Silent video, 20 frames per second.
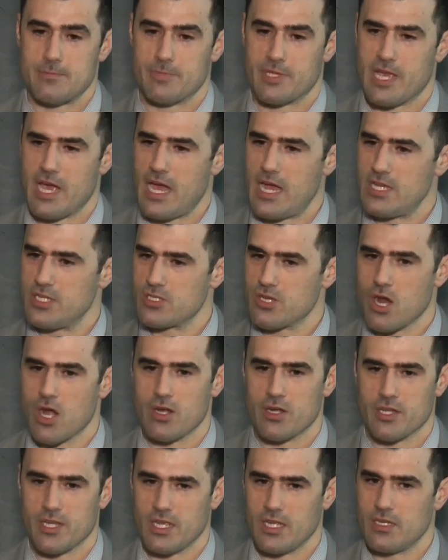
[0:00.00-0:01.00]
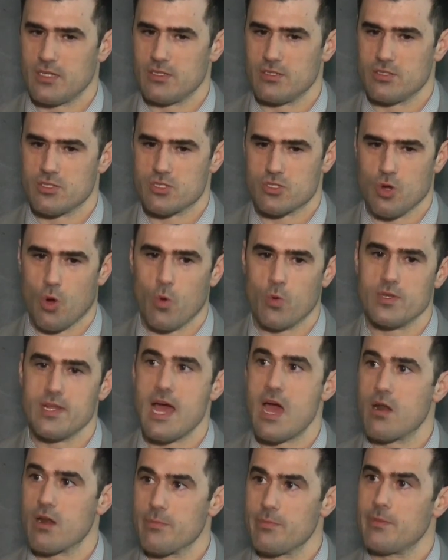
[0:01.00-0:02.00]
Guys aren't getting so
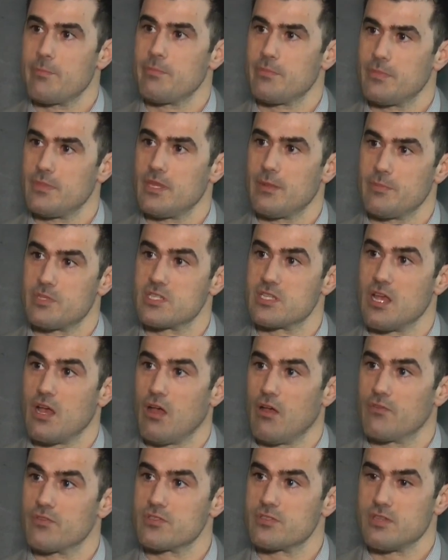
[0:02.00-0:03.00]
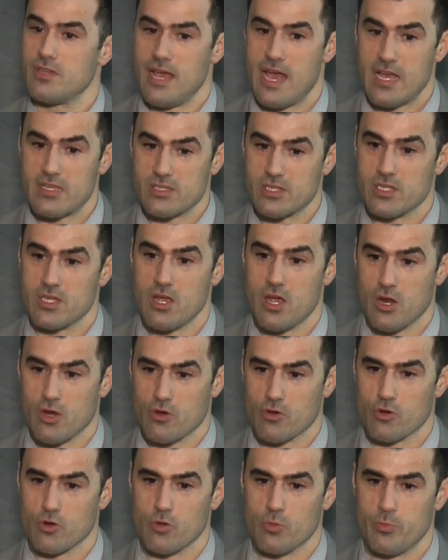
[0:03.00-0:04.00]
down on themselves as a young
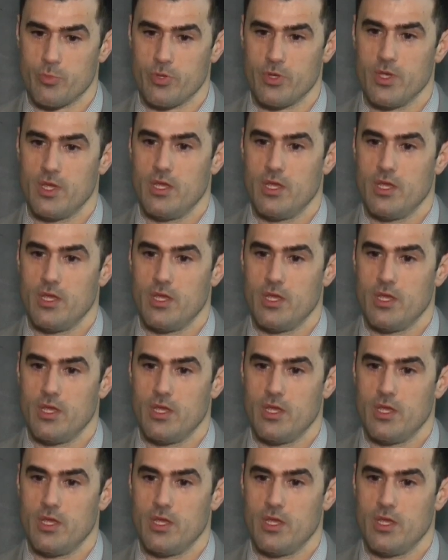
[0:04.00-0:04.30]
group.